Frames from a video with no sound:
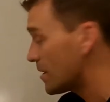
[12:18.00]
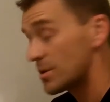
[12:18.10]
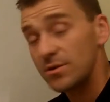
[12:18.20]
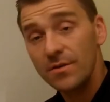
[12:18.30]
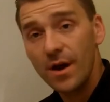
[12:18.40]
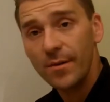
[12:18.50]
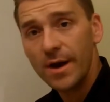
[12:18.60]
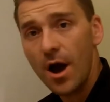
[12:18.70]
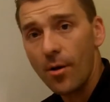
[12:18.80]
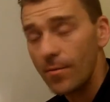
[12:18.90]
So there we
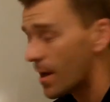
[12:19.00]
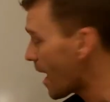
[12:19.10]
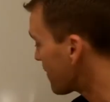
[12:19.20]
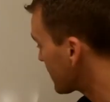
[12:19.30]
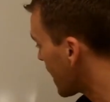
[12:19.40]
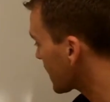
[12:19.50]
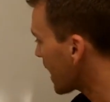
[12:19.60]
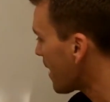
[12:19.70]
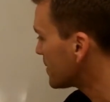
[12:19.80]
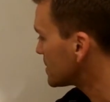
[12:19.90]
go. I've got
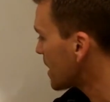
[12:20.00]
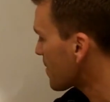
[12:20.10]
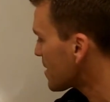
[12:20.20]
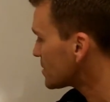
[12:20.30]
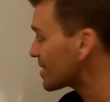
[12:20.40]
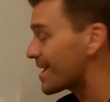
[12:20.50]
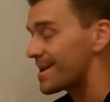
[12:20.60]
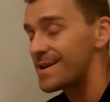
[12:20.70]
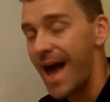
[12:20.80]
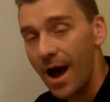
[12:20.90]
common denominators.
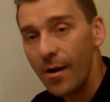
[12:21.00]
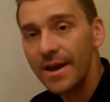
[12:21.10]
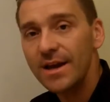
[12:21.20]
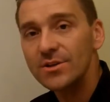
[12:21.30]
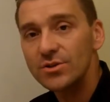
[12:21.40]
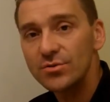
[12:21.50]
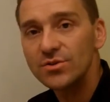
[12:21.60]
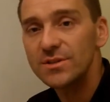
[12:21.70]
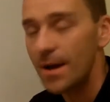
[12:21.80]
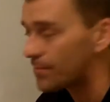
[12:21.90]
Now I can do
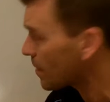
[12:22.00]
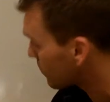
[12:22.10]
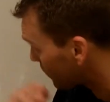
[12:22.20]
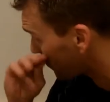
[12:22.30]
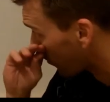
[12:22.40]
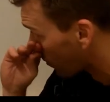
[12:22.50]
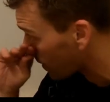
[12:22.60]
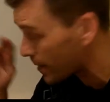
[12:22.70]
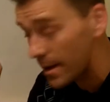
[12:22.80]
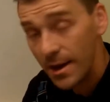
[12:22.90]
step number
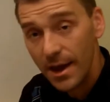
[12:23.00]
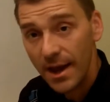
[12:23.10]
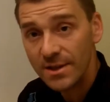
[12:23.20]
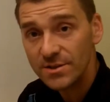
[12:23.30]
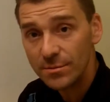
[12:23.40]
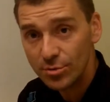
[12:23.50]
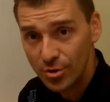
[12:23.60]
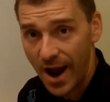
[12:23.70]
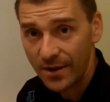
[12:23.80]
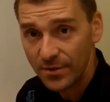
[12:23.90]
4 and
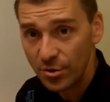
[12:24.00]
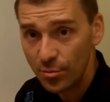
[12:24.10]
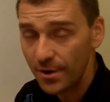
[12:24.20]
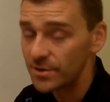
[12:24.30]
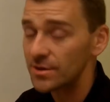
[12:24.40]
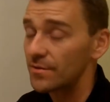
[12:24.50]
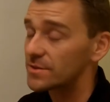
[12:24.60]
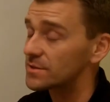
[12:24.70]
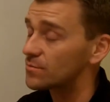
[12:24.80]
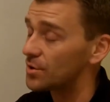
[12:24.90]
subtract the numerators. Now
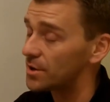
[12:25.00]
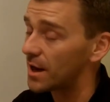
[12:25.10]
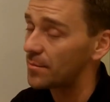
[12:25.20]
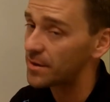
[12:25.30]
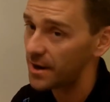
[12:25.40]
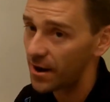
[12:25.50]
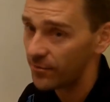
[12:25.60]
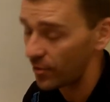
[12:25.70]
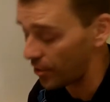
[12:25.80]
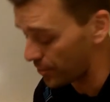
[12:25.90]
this is where you got to be
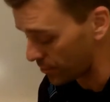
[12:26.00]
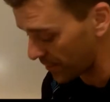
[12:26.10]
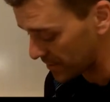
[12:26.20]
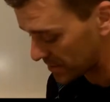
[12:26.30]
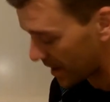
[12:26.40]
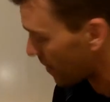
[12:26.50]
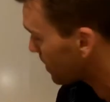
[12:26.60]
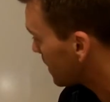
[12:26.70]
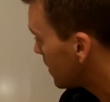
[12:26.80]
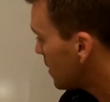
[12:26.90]
careful. I hope you write this down.
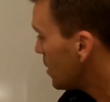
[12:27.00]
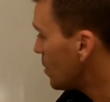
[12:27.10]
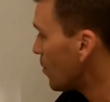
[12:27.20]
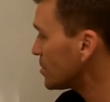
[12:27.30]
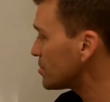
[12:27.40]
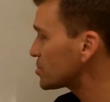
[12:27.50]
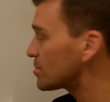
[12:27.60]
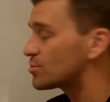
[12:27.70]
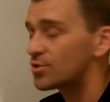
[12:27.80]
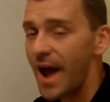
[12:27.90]
When you
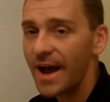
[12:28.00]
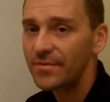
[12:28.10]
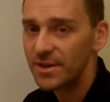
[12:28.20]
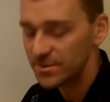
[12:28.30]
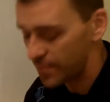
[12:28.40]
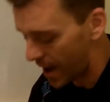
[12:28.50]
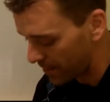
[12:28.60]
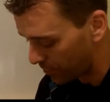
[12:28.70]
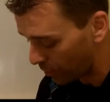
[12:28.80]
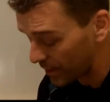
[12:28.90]
subtract these
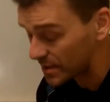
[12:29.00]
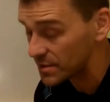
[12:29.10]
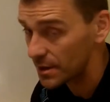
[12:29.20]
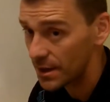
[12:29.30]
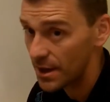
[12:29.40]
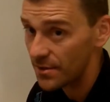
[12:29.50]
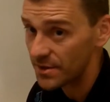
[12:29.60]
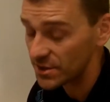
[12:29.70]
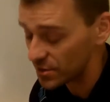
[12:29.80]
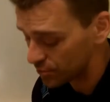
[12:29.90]
bad boys,
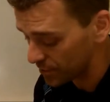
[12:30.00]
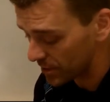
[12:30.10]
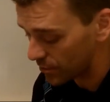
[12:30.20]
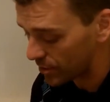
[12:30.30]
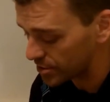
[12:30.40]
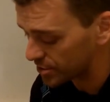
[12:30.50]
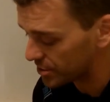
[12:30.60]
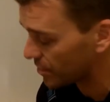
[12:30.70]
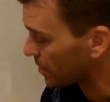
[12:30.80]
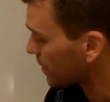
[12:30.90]
this is really what you're
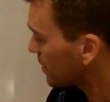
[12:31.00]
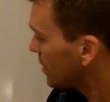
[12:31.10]
doing.